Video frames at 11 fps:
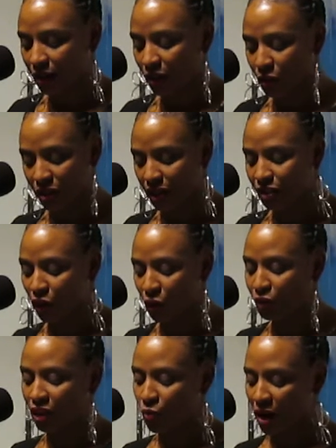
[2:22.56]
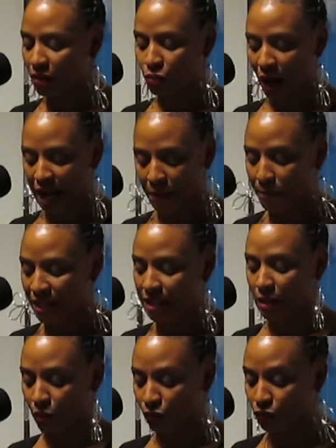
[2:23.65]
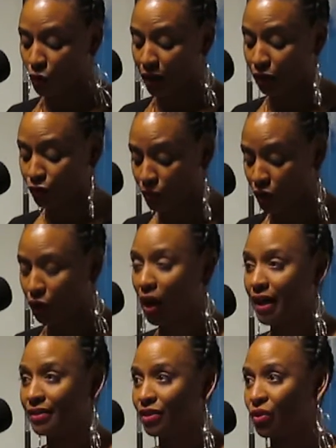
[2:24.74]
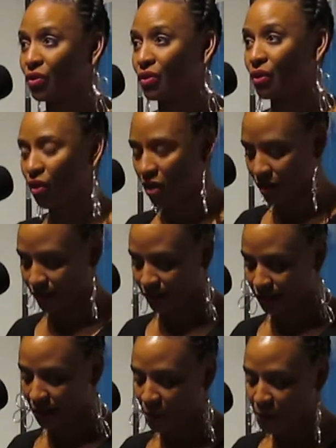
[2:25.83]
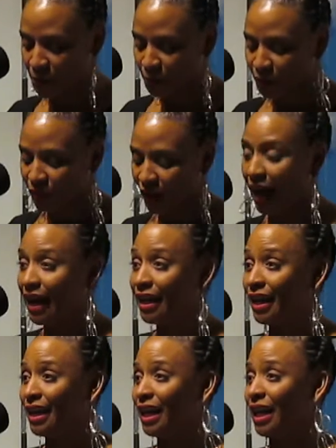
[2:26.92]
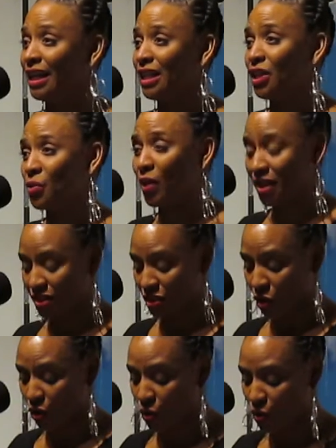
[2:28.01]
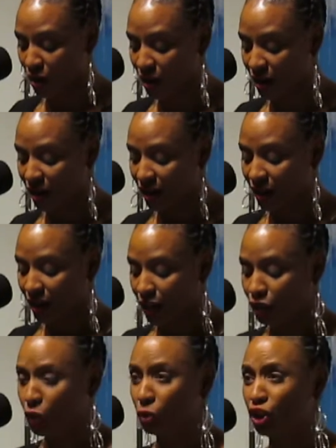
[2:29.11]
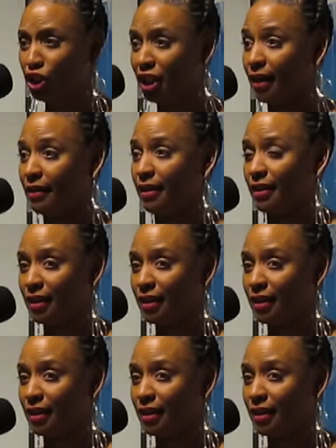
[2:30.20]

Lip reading: When there's only one bright beam flowing from the Christ on the cross, hanging in the window, and you shudder